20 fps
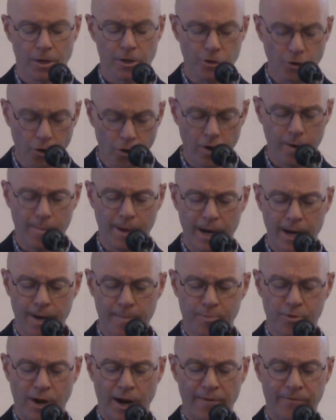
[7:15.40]
Nor am I
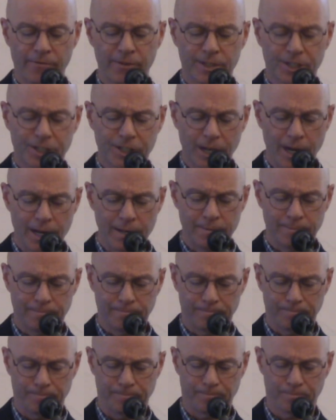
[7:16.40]
a prophet's son,
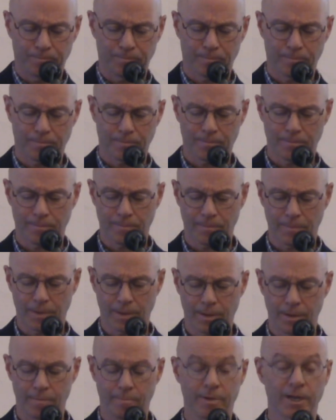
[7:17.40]

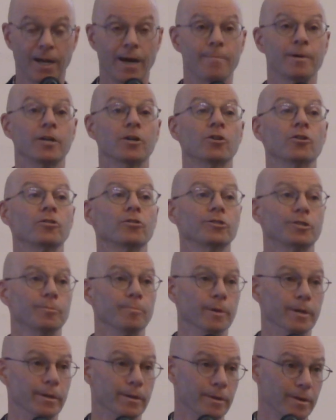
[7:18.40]
but I'm a
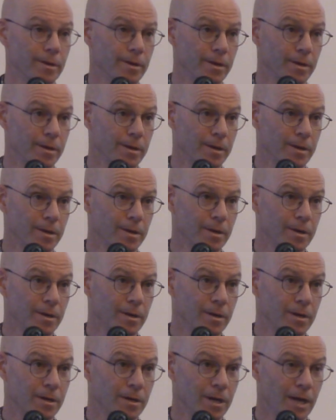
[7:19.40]
herdsman.
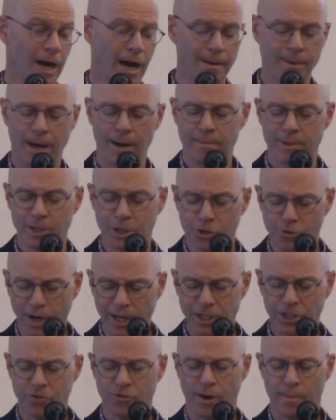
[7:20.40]
I'm a
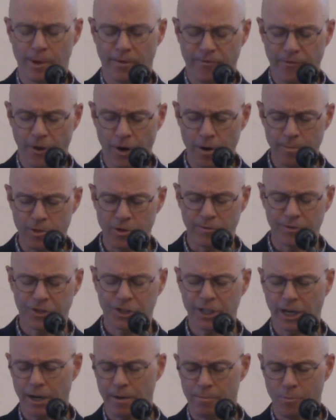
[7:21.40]
dresser. I'm a farmer of
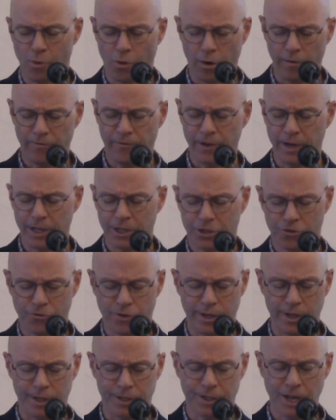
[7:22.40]
sycamore fig
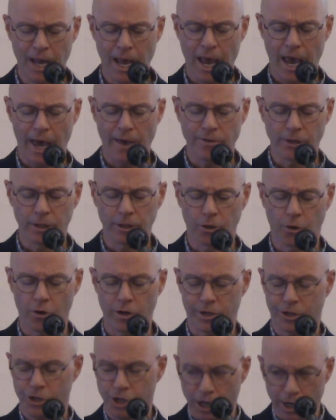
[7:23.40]
trees. And the
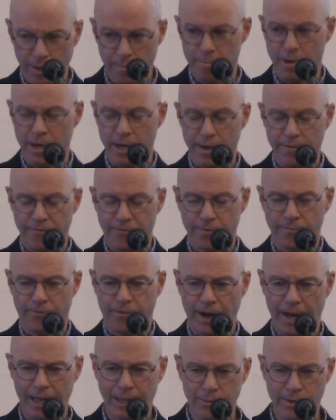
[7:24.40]
Lord took me from
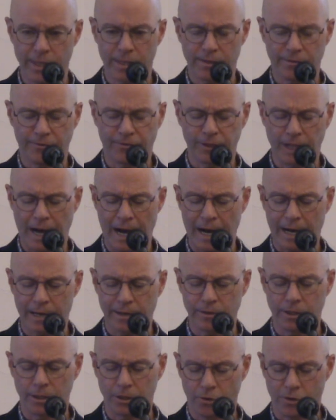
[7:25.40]
following the flock,
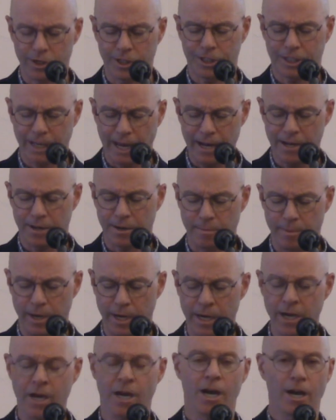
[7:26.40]
and the Lord said to
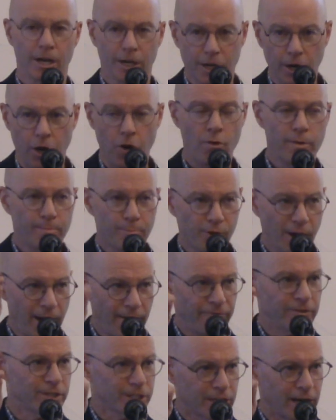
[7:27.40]
me, go and
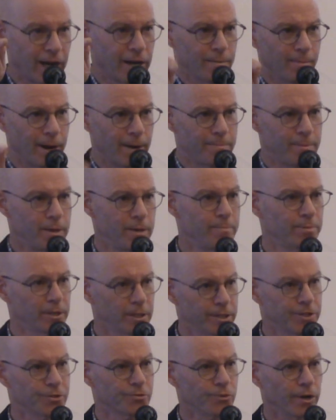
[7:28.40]
prophesy to my
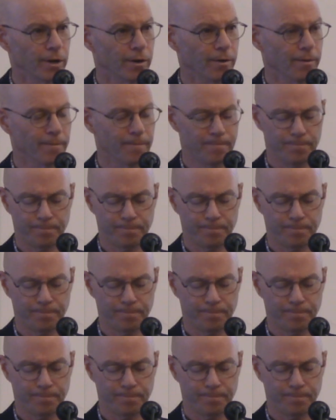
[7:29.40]
people Israel.